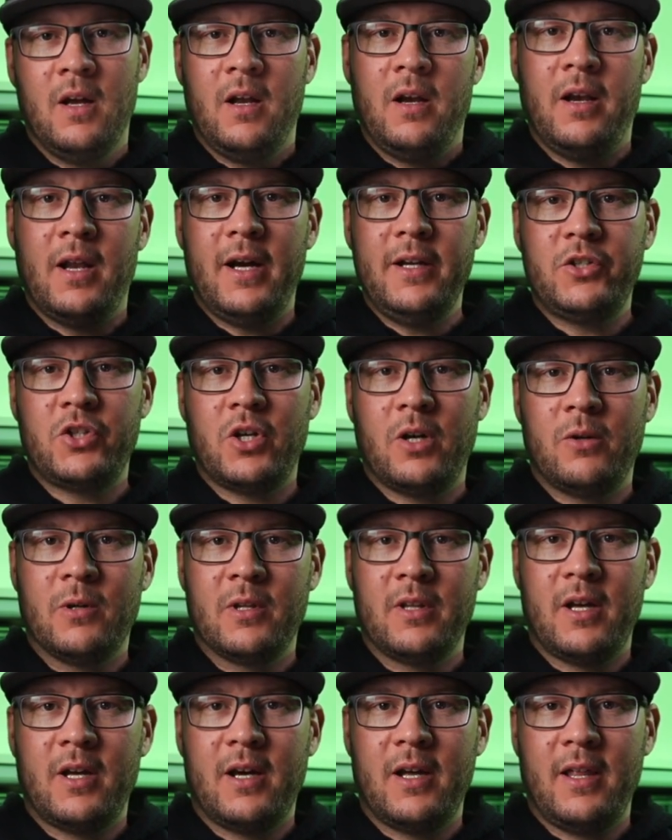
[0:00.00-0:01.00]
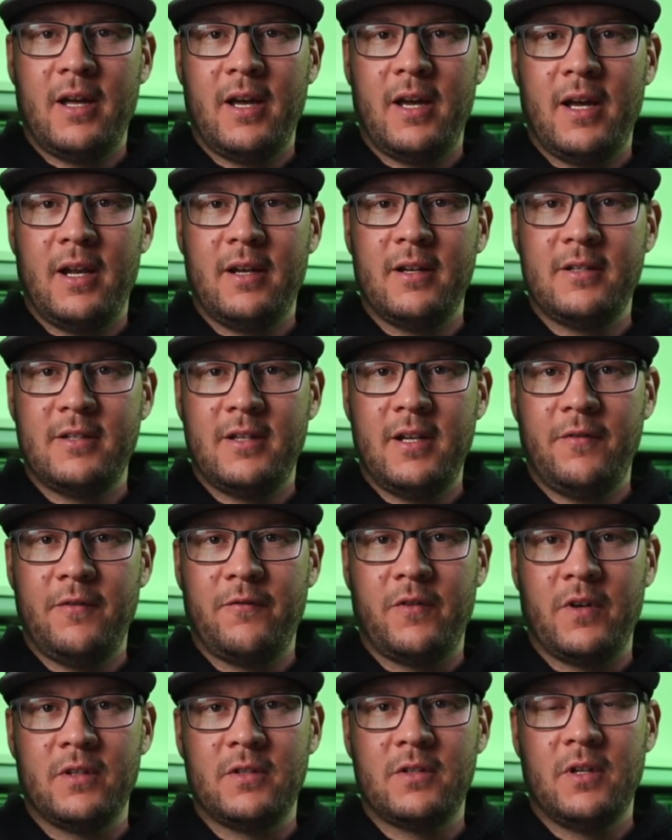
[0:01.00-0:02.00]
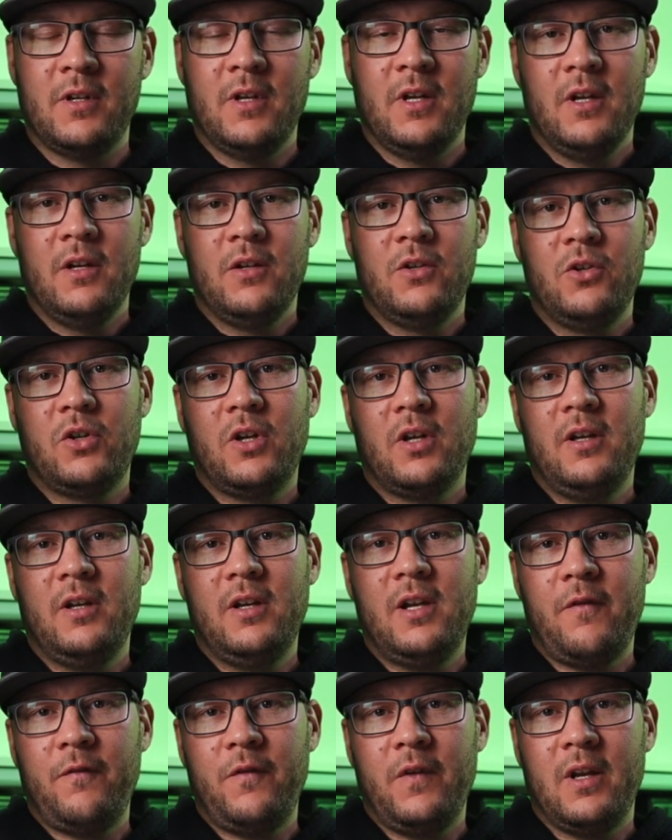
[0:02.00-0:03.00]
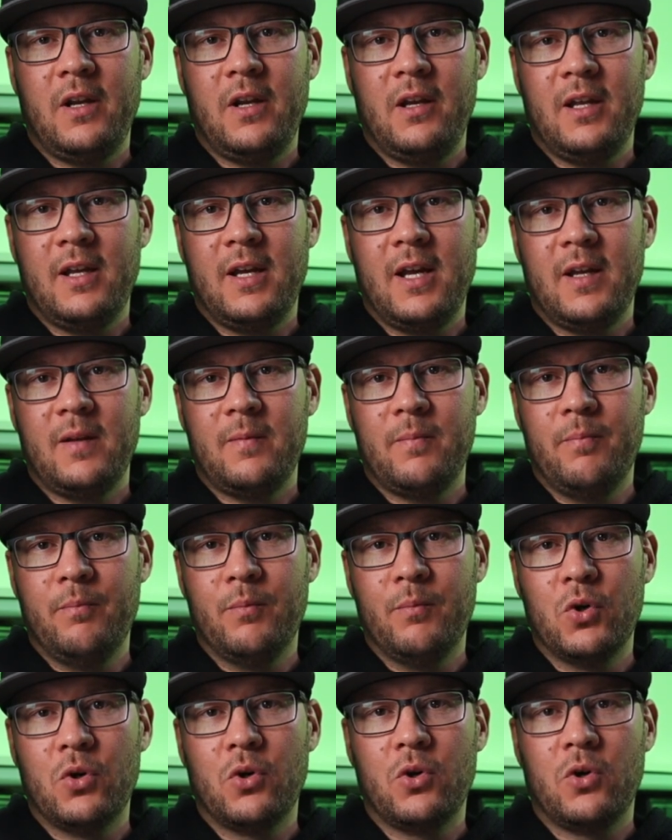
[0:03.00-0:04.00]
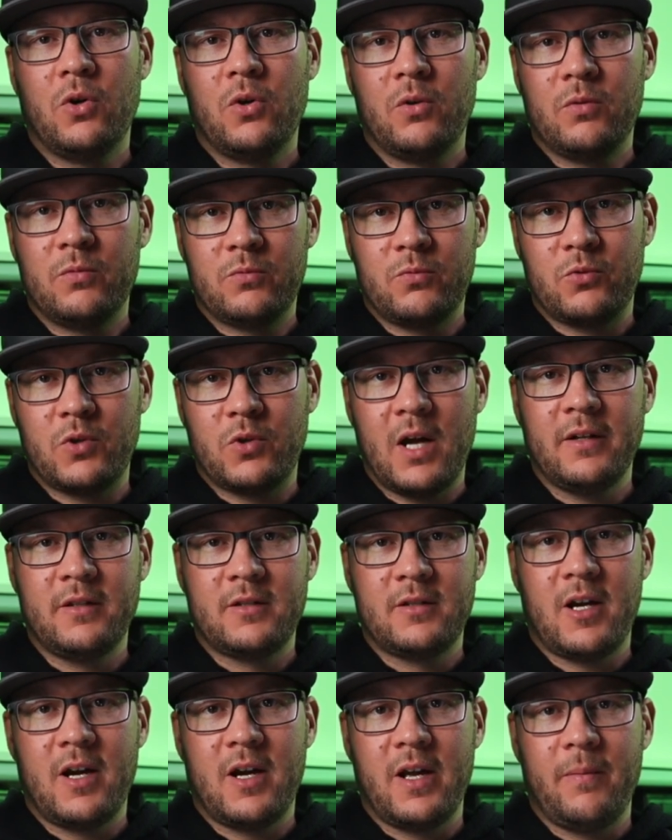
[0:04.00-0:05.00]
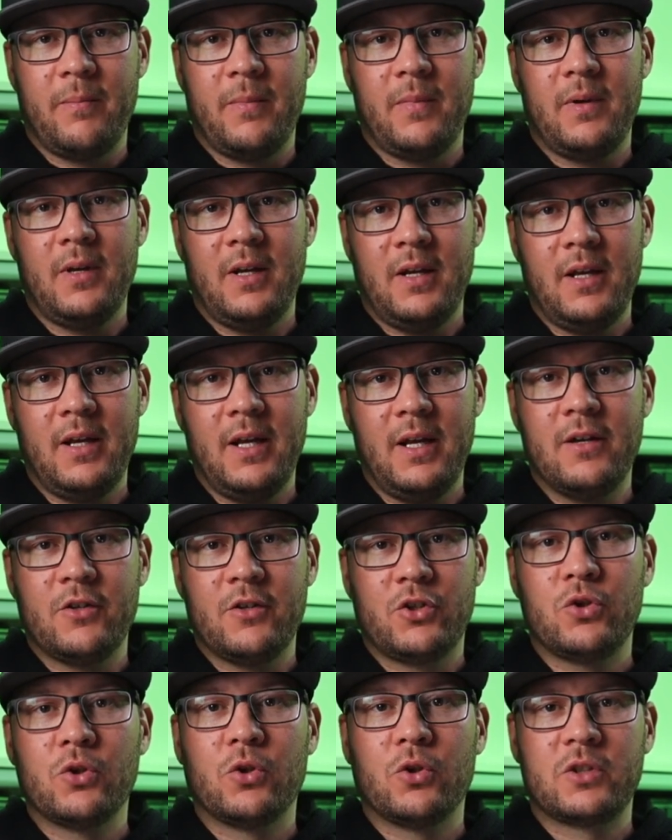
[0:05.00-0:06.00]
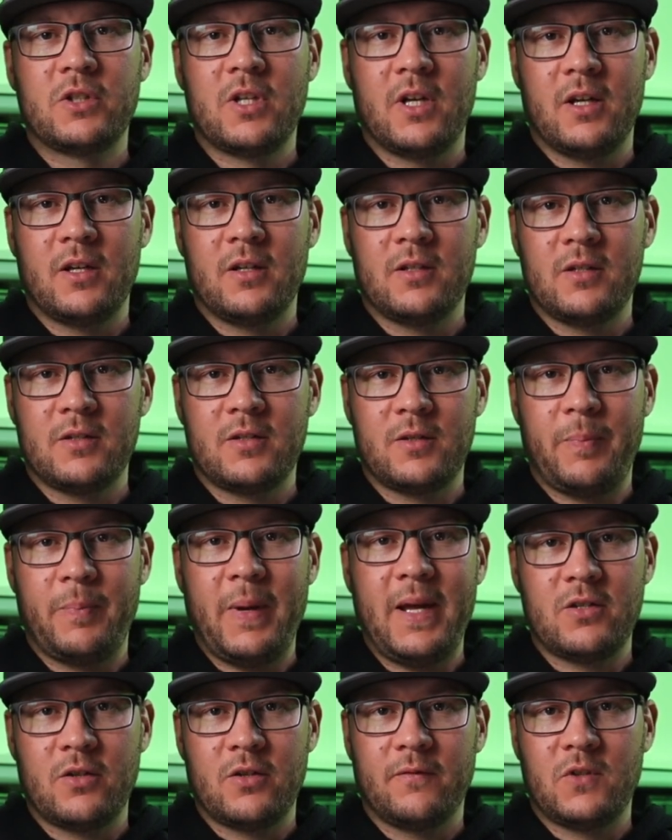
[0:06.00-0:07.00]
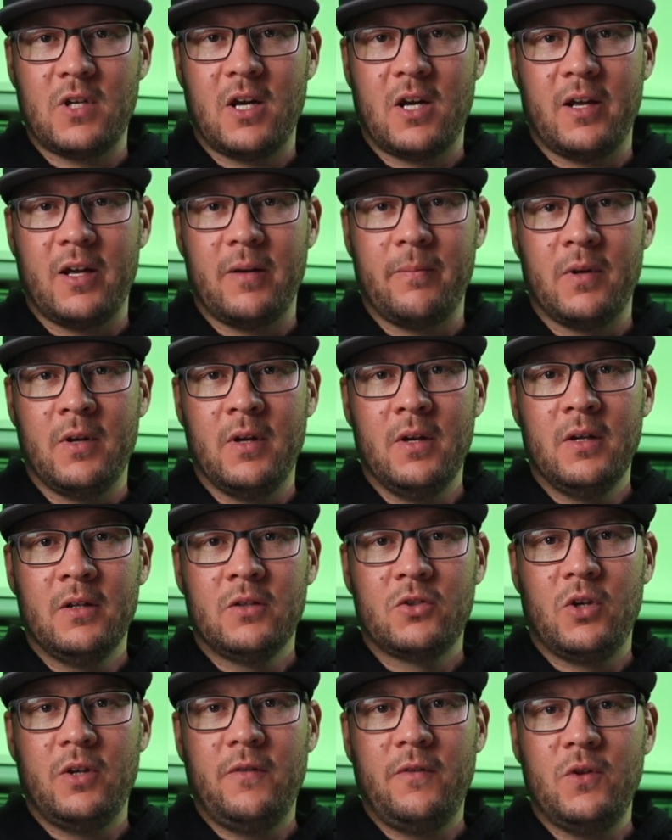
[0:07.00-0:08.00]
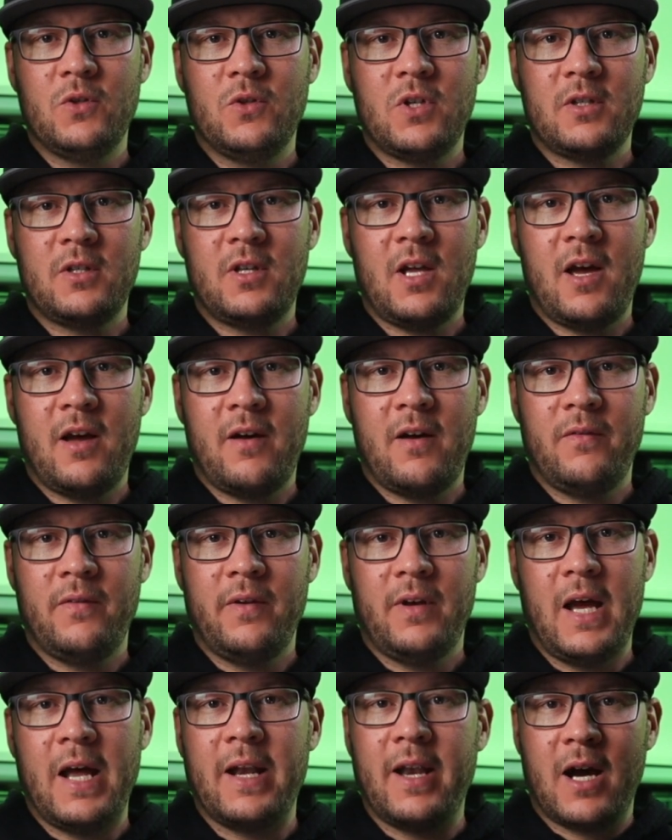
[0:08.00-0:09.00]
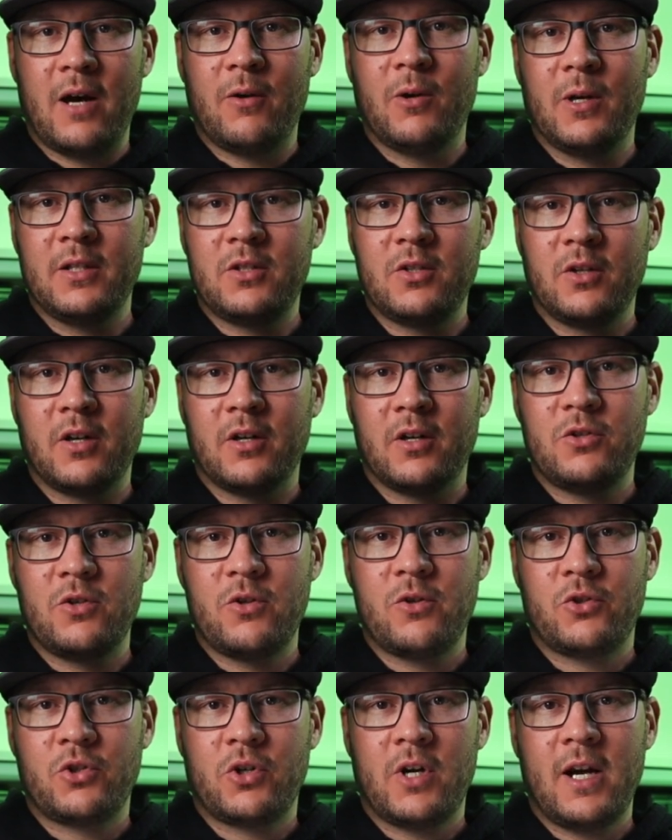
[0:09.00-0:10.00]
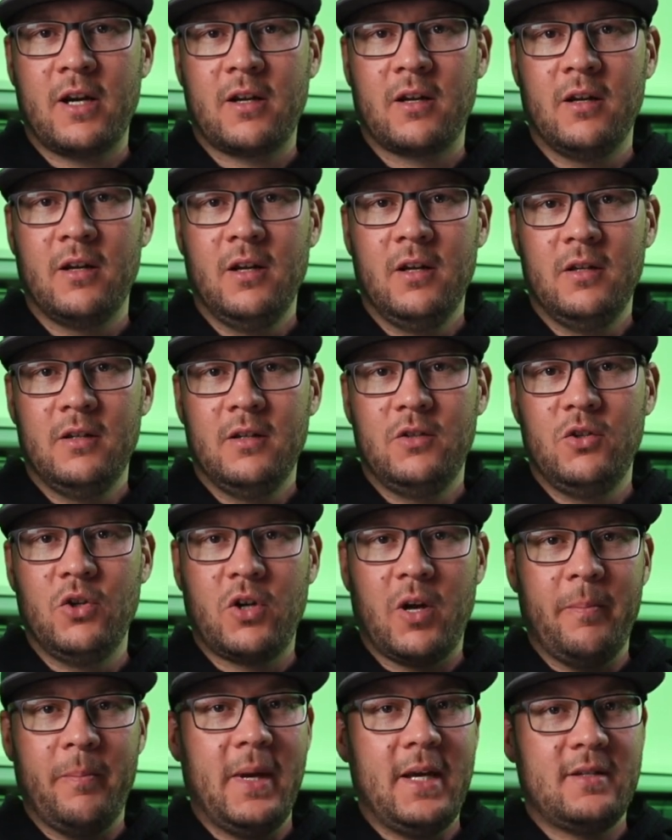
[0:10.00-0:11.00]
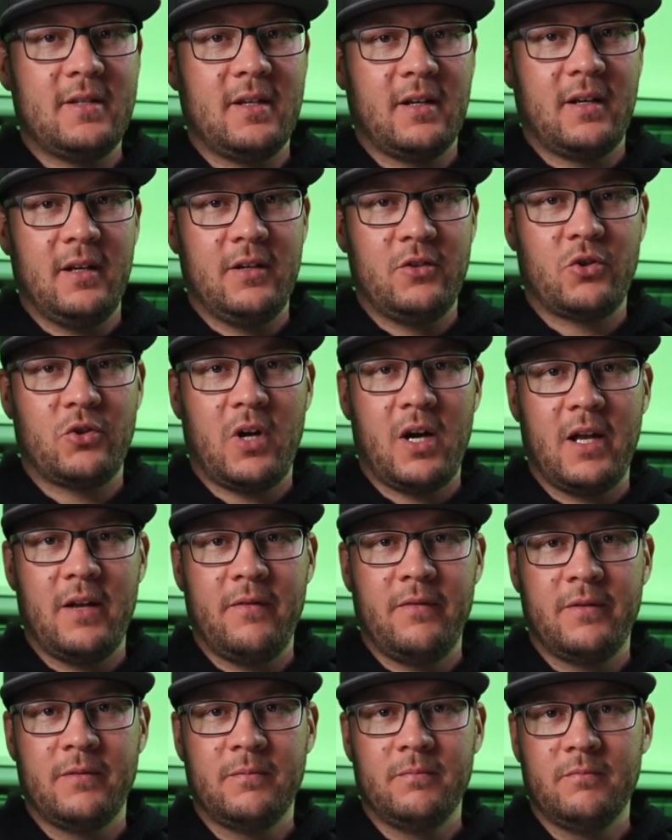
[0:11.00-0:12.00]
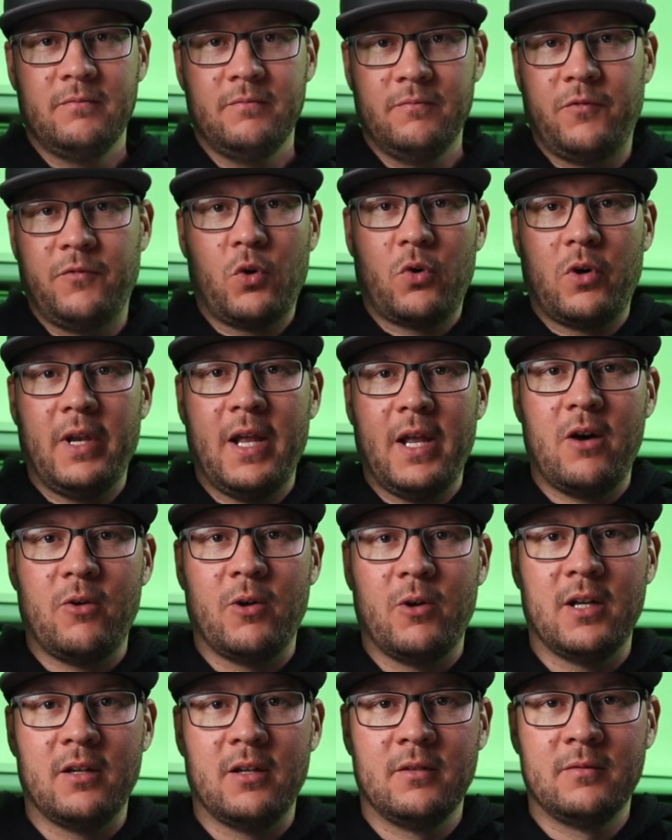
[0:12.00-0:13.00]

Nitro, on the other hand, is different. You can definitely get more runtime in a shorter space of time. So if you just have an hour to go to the track, you can basically drive for an hour